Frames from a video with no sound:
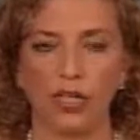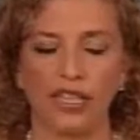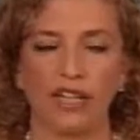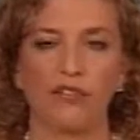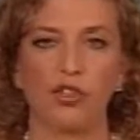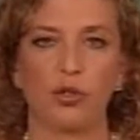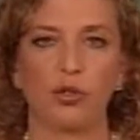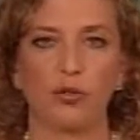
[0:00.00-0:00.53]
the
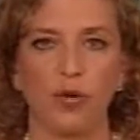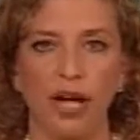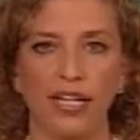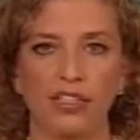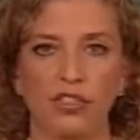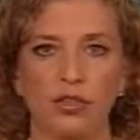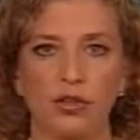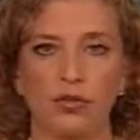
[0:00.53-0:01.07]
what gives you the
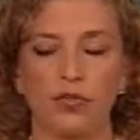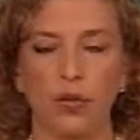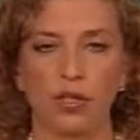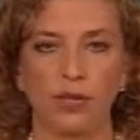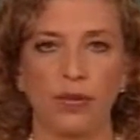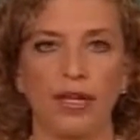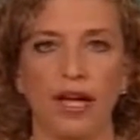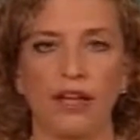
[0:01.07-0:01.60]
right to
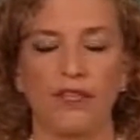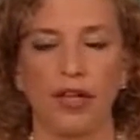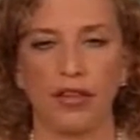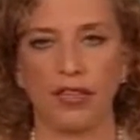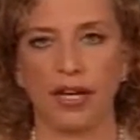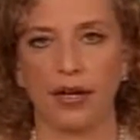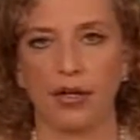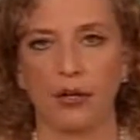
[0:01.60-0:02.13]
force me to have
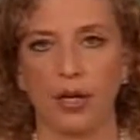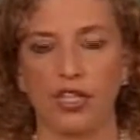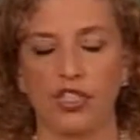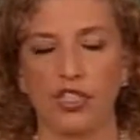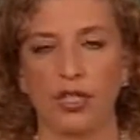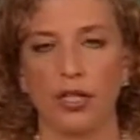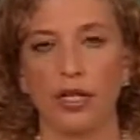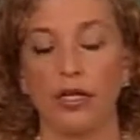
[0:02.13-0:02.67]
health care
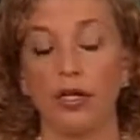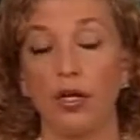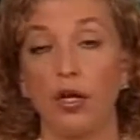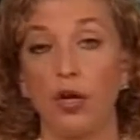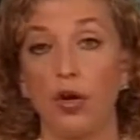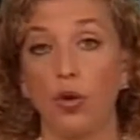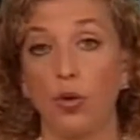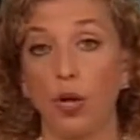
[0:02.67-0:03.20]
question. And
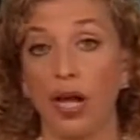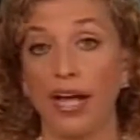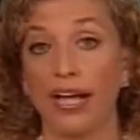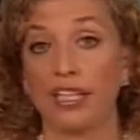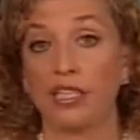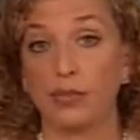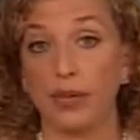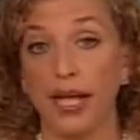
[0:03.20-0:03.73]
what
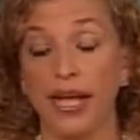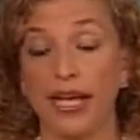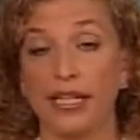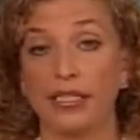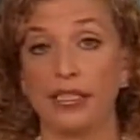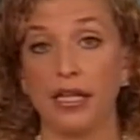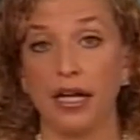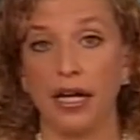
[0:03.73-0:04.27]
I
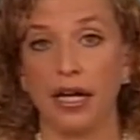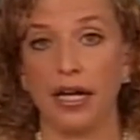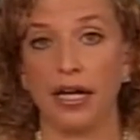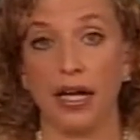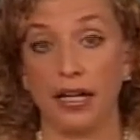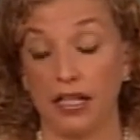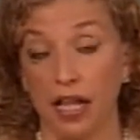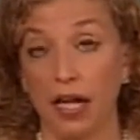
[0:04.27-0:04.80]
explained,
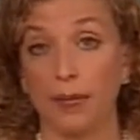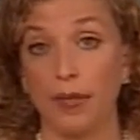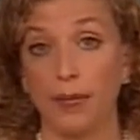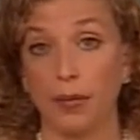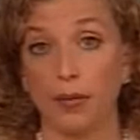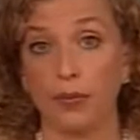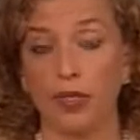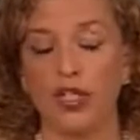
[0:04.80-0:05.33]
and a lot
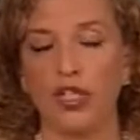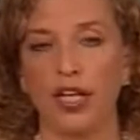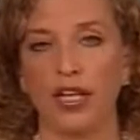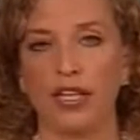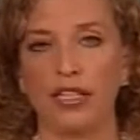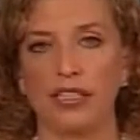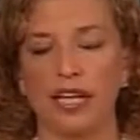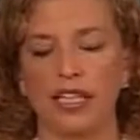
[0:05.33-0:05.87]
of people
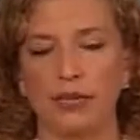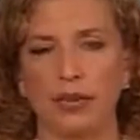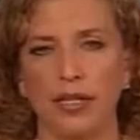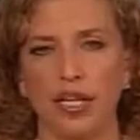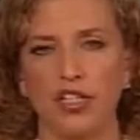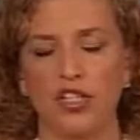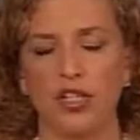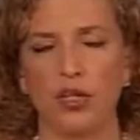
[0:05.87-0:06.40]
appreciated this
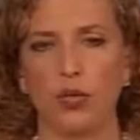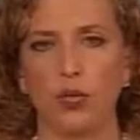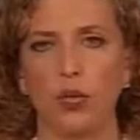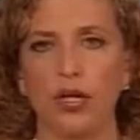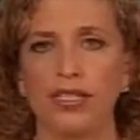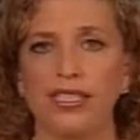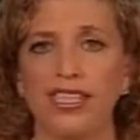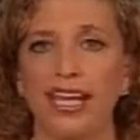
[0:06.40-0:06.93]

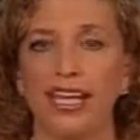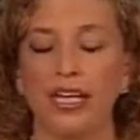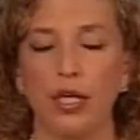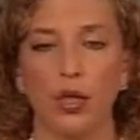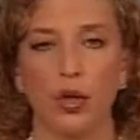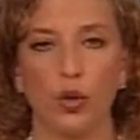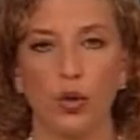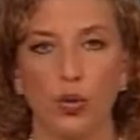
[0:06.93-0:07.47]
explanation, was
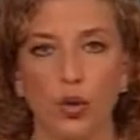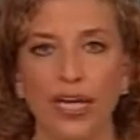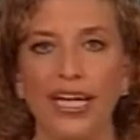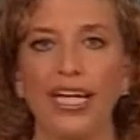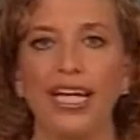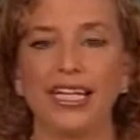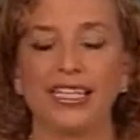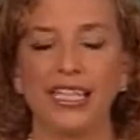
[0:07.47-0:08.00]
that
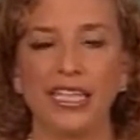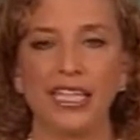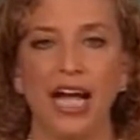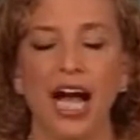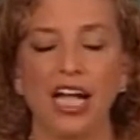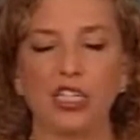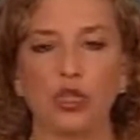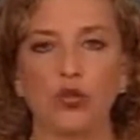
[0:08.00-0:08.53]
we
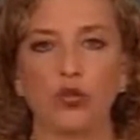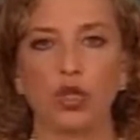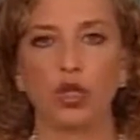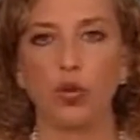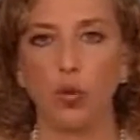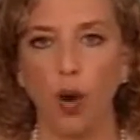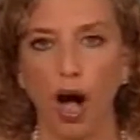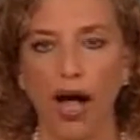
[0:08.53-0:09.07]
did not
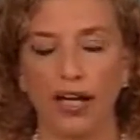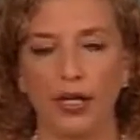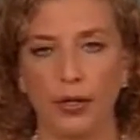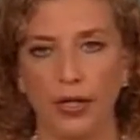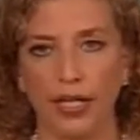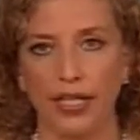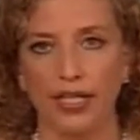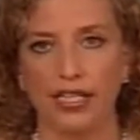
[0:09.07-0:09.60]

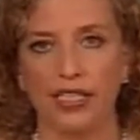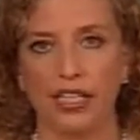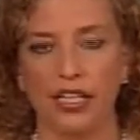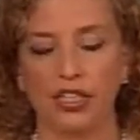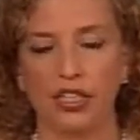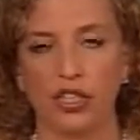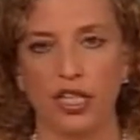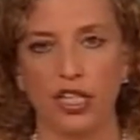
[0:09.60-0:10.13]
require in
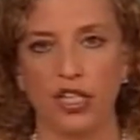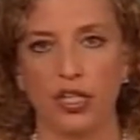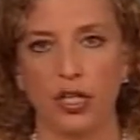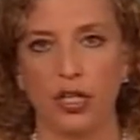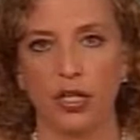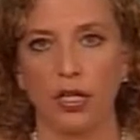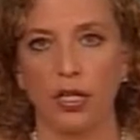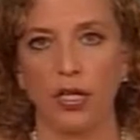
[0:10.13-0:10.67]
this
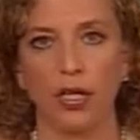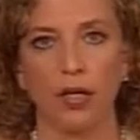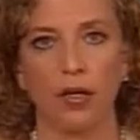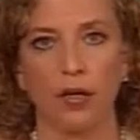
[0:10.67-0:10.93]
legislation